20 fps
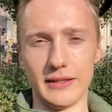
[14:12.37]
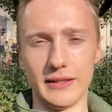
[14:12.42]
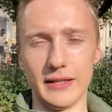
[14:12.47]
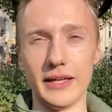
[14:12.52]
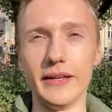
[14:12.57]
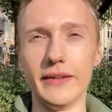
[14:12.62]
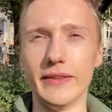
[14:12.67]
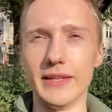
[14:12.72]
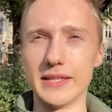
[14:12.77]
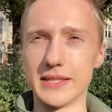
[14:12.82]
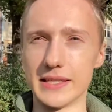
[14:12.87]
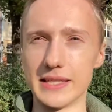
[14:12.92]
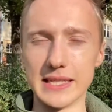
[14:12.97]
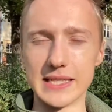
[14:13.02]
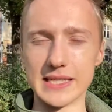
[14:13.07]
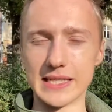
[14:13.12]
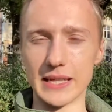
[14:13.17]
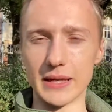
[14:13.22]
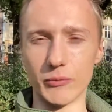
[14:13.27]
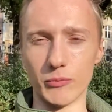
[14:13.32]
in the
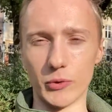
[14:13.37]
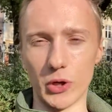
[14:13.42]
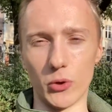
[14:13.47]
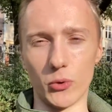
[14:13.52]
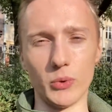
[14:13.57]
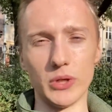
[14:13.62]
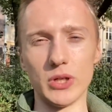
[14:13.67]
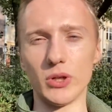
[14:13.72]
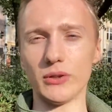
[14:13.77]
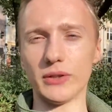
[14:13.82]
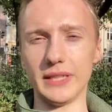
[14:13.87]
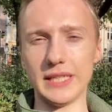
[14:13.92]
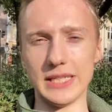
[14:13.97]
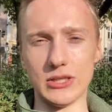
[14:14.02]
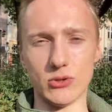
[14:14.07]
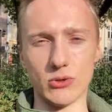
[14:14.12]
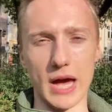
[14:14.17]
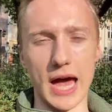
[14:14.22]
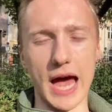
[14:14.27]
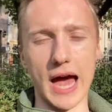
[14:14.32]
system where we don't need
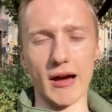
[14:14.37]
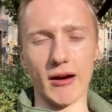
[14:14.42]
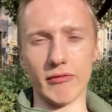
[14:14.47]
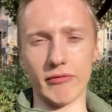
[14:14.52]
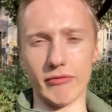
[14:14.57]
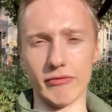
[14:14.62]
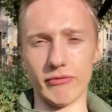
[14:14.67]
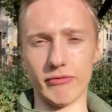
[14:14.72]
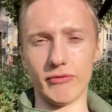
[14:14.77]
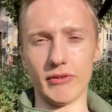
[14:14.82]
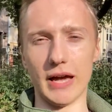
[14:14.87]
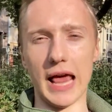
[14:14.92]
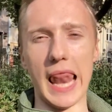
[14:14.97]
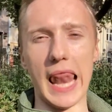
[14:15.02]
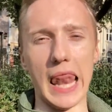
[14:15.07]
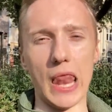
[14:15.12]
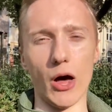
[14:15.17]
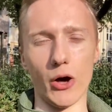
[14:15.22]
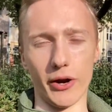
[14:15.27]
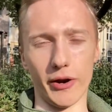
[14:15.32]
to have a
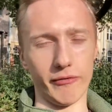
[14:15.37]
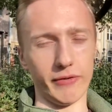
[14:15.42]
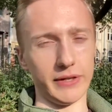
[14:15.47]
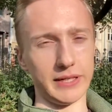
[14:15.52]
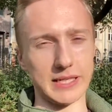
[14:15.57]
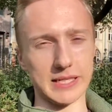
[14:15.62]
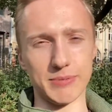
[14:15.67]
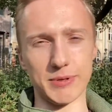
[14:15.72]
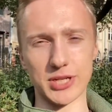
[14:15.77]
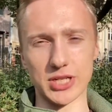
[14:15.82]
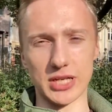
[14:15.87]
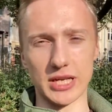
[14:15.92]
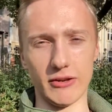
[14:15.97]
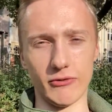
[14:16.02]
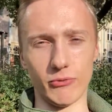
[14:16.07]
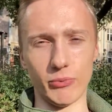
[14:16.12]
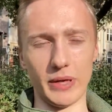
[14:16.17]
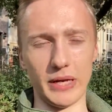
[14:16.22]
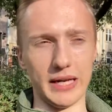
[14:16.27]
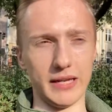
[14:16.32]
lot of it, especially
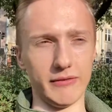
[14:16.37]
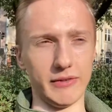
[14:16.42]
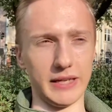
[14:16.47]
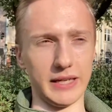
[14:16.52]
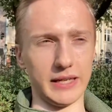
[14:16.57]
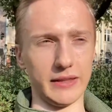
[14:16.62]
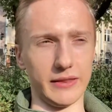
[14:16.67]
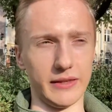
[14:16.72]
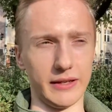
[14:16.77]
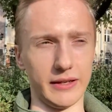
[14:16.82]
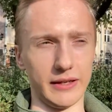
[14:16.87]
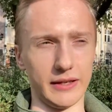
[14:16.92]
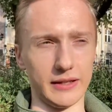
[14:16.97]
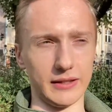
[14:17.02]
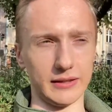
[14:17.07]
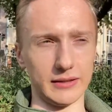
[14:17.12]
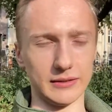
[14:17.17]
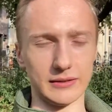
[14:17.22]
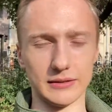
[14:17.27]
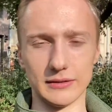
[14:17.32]
if we're living in
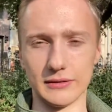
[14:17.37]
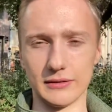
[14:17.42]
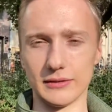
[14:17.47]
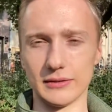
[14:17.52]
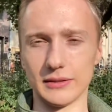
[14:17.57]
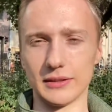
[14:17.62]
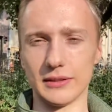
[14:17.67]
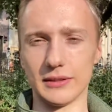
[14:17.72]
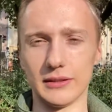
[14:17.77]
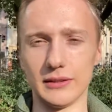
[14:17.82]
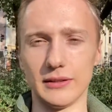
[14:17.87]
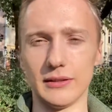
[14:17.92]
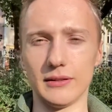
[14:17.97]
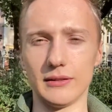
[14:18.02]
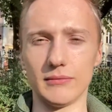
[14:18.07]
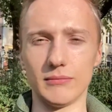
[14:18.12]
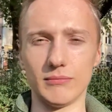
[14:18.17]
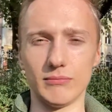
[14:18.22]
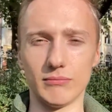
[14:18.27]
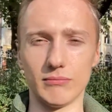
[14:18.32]
the
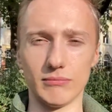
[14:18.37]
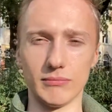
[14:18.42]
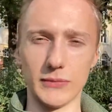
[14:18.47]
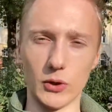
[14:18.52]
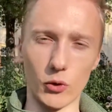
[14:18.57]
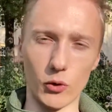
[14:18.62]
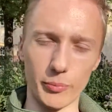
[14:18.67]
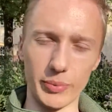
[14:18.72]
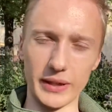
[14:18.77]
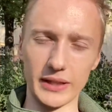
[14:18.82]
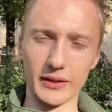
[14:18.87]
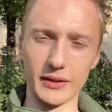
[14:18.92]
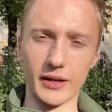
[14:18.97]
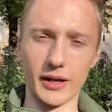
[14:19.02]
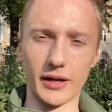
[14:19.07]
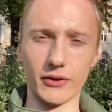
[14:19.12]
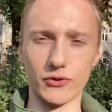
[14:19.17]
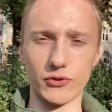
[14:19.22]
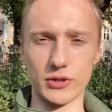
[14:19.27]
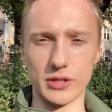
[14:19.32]
European
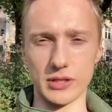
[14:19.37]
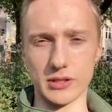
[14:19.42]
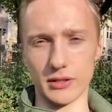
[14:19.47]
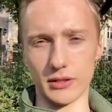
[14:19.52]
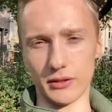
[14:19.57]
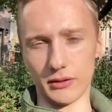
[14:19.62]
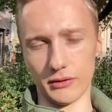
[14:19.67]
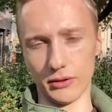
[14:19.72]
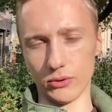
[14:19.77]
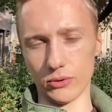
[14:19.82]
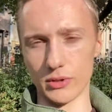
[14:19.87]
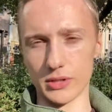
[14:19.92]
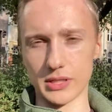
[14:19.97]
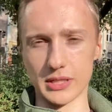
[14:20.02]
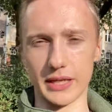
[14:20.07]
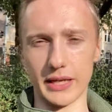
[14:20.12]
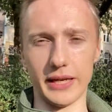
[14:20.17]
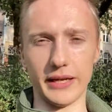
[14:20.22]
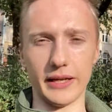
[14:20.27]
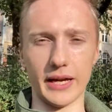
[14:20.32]
countries and
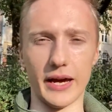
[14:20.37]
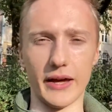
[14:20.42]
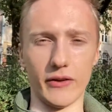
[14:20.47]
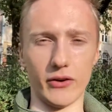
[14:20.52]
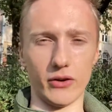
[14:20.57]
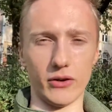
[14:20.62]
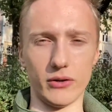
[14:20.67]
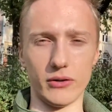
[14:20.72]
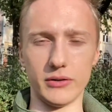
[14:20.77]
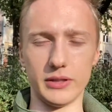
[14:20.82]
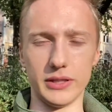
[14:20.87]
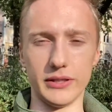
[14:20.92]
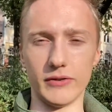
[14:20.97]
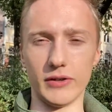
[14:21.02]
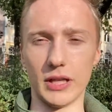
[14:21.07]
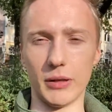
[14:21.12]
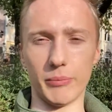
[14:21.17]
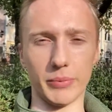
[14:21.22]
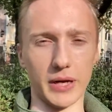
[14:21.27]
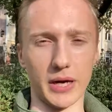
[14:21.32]
USA and other
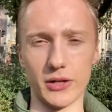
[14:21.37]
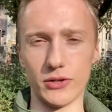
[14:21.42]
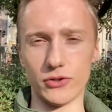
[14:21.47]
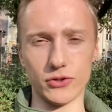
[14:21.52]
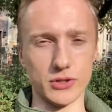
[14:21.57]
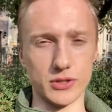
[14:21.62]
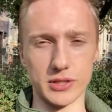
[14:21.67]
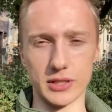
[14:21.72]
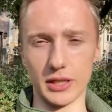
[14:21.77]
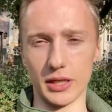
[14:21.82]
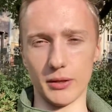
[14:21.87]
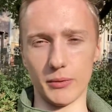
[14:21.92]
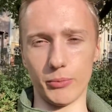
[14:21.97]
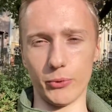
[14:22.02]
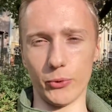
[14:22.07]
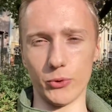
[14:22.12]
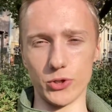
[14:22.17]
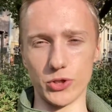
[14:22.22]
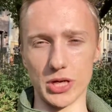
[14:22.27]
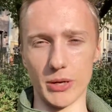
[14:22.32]
developed countries,
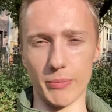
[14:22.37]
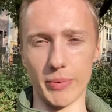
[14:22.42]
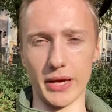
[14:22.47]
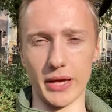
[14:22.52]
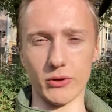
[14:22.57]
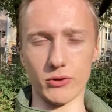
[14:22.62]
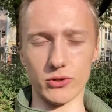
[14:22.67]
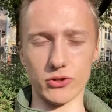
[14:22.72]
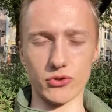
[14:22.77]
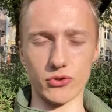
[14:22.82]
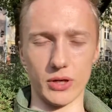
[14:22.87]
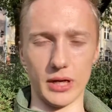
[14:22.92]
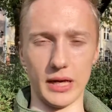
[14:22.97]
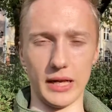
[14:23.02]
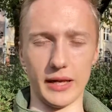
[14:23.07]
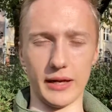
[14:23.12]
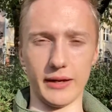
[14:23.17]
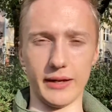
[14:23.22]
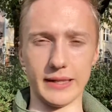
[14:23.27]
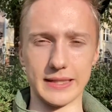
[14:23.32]
Singapore, Japan,
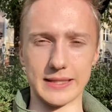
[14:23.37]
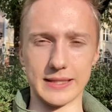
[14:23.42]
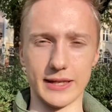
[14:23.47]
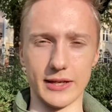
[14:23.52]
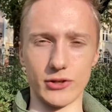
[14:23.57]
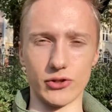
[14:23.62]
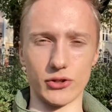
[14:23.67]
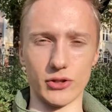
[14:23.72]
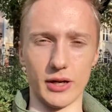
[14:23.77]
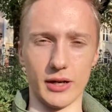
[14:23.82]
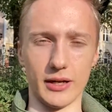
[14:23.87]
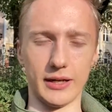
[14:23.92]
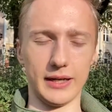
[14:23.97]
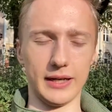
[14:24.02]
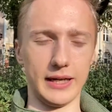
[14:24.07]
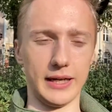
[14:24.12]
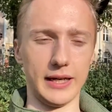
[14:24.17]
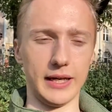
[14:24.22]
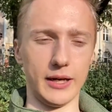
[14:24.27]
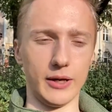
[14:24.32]
Australia, etc.
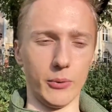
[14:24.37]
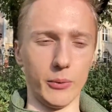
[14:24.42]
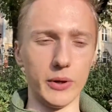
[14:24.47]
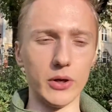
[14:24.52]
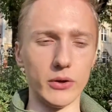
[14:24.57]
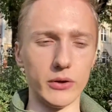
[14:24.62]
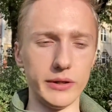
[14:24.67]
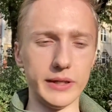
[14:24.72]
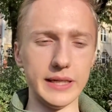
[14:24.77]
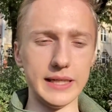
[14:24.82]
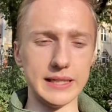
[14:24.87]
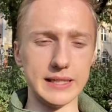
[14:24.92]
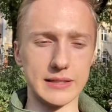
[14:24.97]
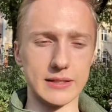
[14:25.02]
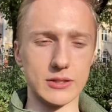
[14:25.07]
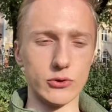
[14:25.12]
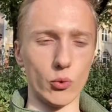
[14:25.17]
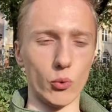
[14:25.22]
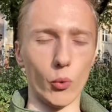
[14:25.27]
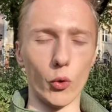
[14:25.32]
We don't need
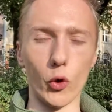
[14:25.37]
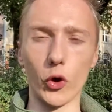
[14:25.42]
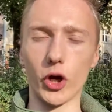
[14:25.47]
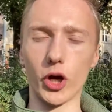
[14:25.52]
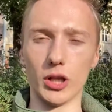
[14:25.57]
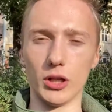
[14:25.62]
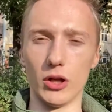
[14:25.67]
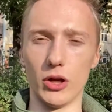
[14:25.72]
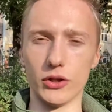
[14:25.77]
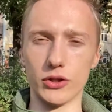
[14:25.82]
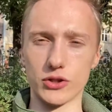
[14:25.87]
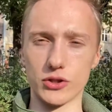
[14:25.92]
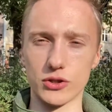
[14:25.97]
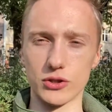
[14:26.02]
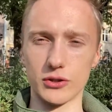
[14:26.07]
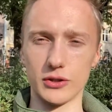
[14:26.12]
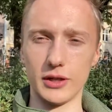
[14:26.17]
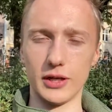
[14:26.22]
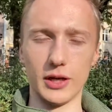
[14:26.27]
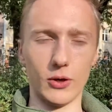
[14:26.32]
to work a lot,
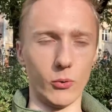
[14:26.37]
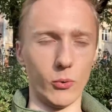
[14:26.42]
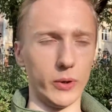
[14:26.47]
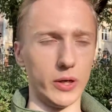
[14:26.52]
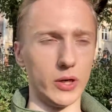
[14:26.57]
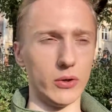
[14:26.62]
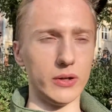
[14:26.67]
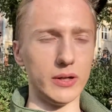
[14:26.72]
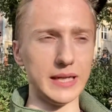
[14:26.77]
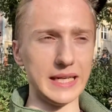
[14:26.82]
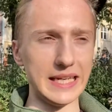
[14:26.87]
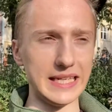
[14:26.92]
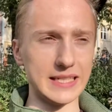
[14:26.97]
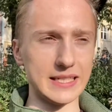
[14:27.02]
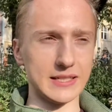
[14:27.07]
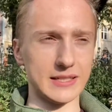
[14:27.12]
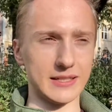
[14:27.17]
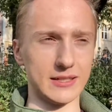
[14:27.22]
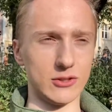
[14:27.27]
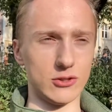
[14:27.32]
we don't need
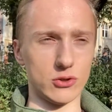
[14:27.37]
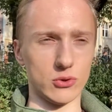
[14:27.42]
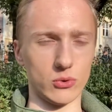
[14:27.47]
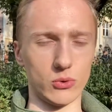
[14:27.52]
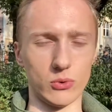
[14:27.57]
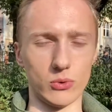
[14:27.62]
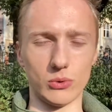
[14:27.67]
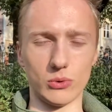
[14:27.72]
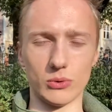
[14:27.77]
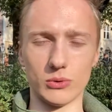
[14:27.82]
to